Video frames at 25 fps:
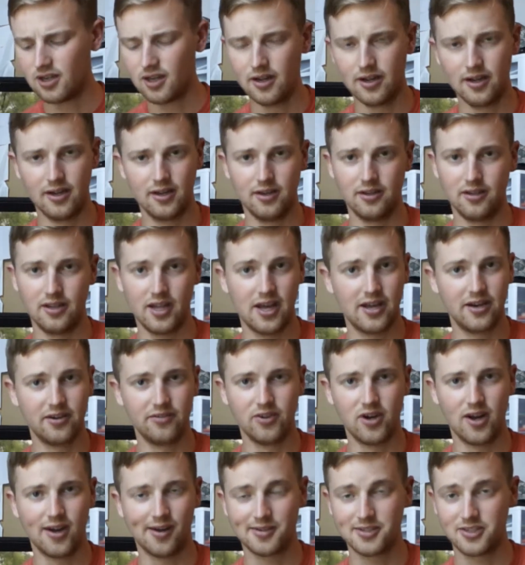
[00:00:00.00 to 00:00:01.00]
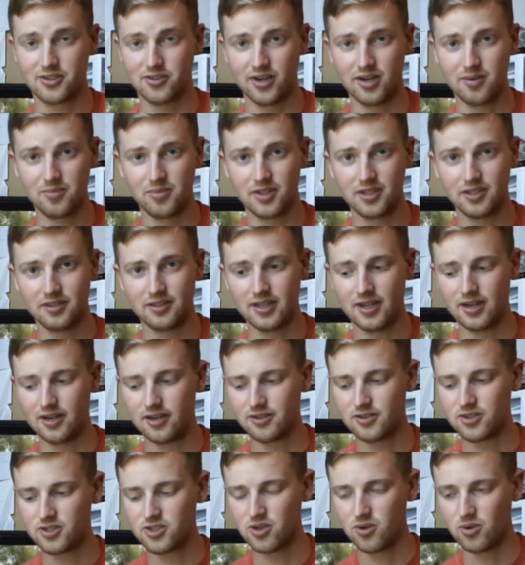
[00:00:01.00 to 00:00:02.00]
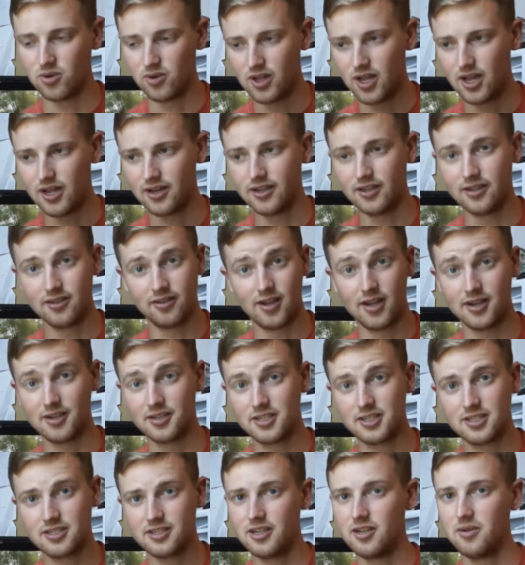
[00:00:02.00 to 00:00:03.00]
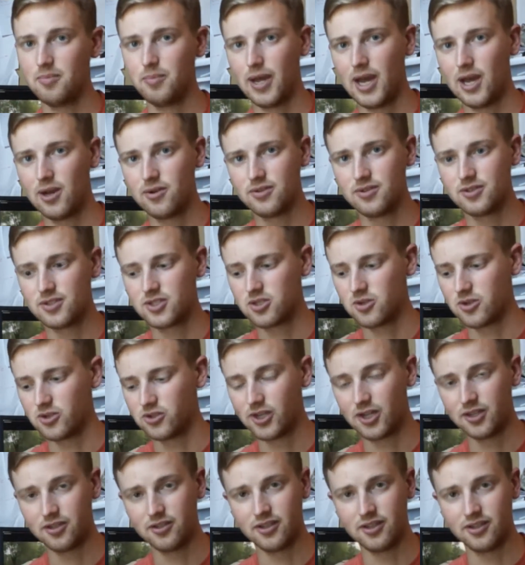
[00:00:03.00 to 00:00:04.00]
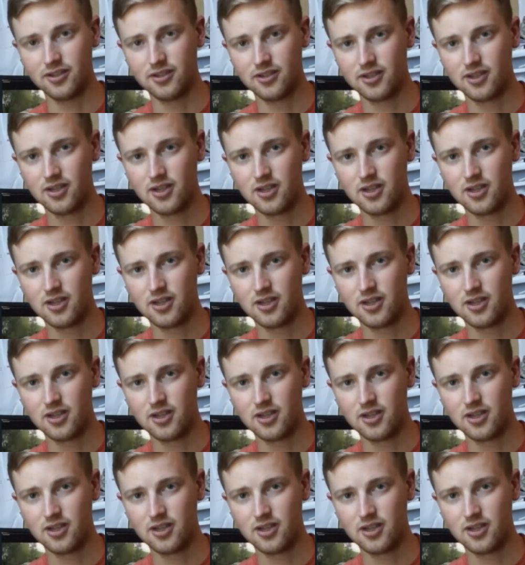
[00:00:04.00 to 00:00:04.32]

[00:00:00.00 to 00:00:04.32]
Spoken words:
A lot of rock scrambling there, so a lot of steep mountains, so you're on the